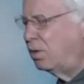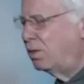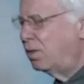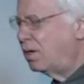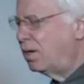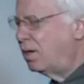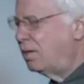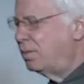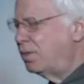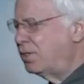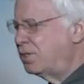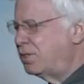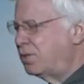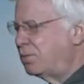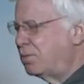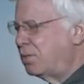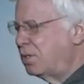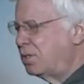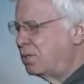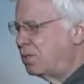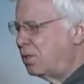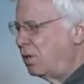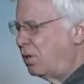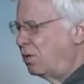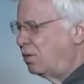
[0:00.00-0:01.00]
come as a
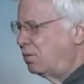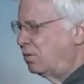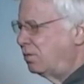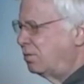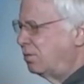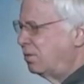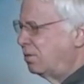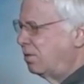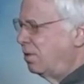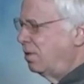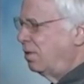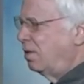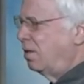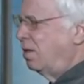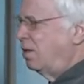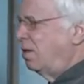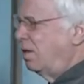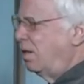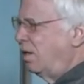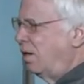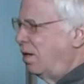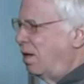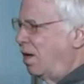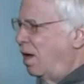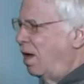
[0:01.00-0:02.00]
result.
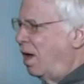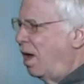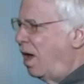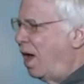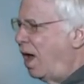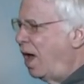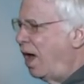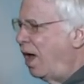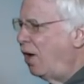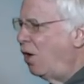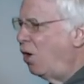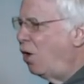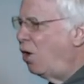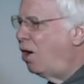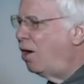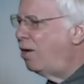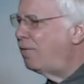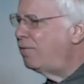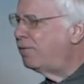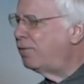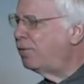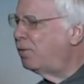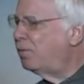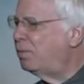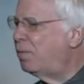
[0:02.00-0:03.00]
I
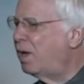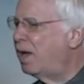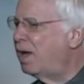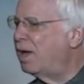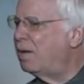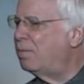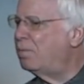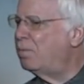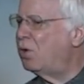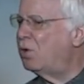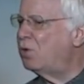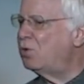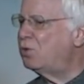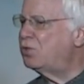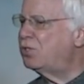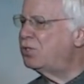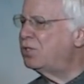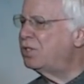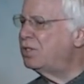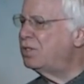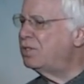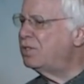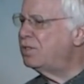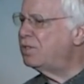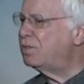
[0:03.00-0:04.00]
offer my
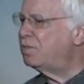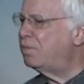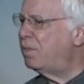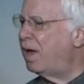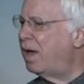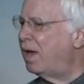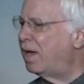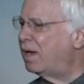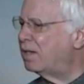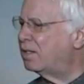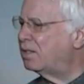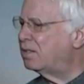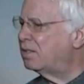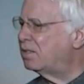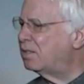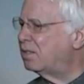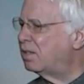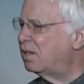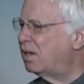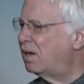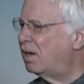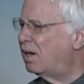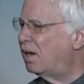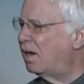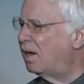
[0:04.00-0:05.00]
emotions back to
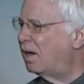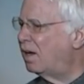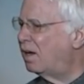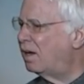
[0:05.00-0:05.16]
God.